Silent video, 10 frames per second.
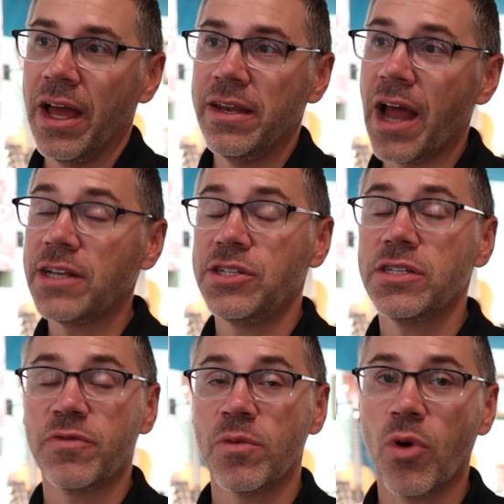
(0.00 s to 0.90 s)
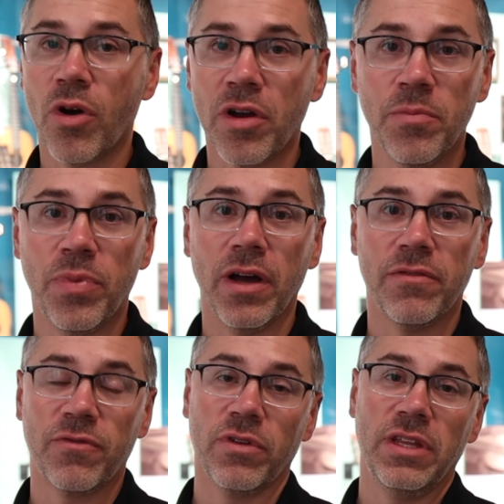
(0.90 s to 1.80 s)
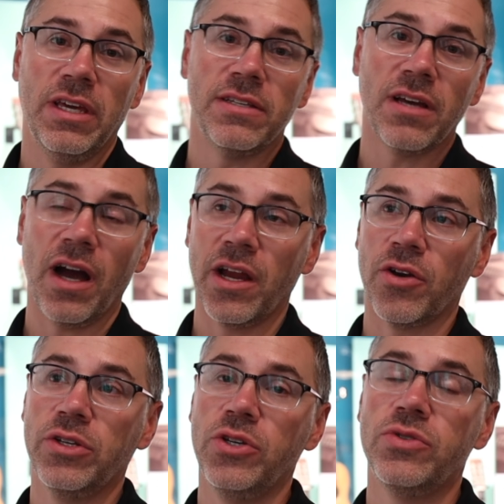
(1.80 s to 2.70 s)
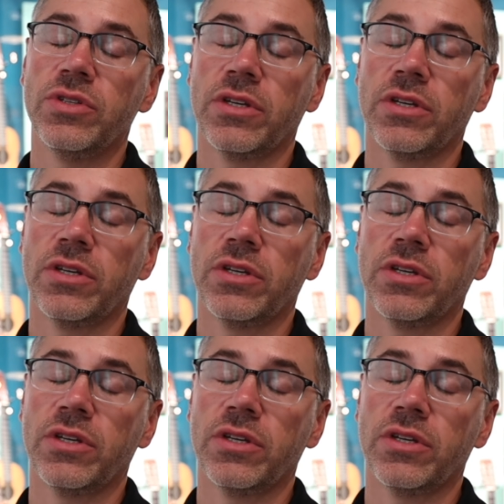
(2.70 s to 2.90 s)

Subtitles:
not just for Martin, but for the entire acoustic